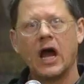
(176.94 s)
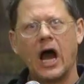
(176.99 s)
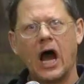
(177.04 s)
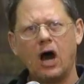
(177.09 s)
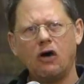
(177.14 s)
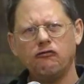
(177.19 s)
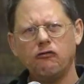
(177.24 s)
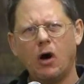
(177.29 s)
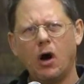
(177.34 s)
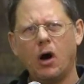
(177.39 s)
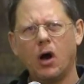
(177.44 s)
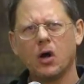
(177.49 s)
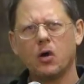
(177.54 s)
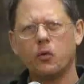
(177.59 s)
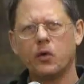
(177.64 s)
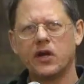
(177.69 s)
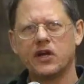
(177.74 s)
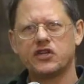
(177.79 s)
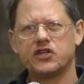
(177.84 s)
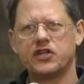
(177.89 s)
How
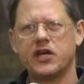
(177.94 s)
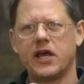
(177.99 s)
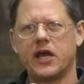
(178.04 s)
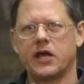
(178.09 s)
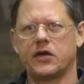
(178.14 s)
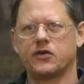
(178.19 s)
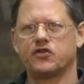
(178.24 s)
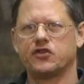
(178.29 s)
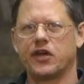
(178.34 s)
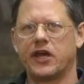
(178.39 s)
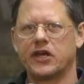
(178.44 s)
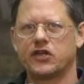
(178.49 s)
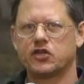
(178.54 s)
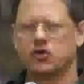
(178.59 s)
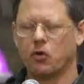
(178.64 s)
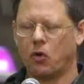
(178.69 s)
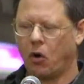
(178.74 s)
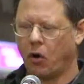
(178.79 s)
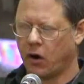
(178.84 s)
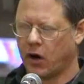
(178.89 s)
long would it take to get
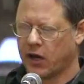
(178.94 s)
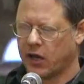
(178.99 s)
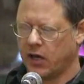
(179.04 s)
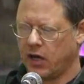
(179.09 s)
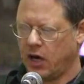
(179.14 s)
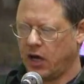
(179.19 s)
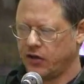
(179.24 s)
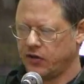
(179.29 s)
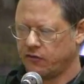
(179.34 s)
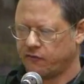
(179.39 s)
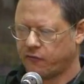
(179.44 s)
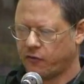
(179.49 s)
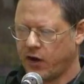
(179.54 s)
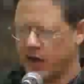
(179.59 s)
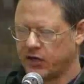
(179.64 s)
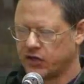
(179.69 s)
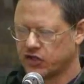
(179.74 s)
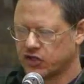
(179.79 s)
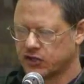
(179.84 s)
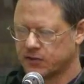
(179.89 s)
to Oregon on the
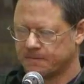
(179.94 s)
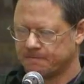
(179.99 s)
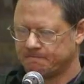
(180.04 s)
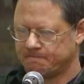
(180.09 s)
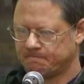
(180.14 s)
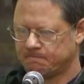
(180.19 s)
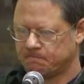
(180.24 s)
freights?